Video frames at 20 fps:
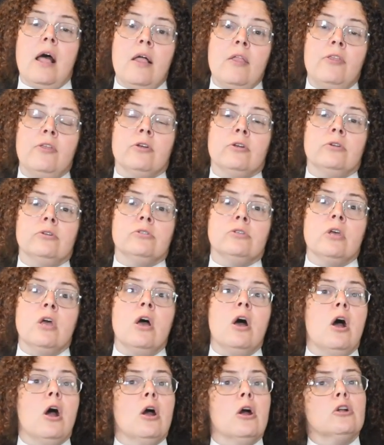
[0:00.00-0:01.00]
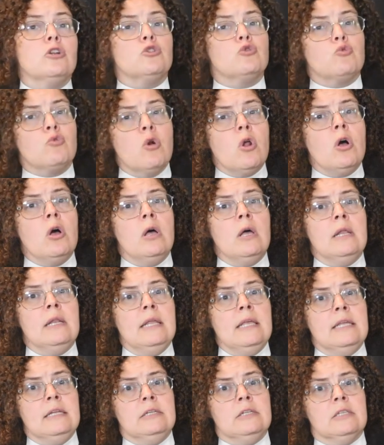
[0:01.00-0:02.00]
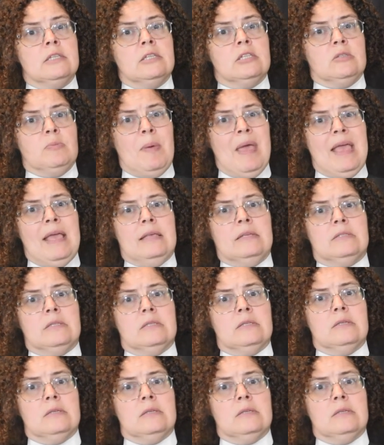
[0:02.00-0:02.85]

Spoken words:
others are drawn into the space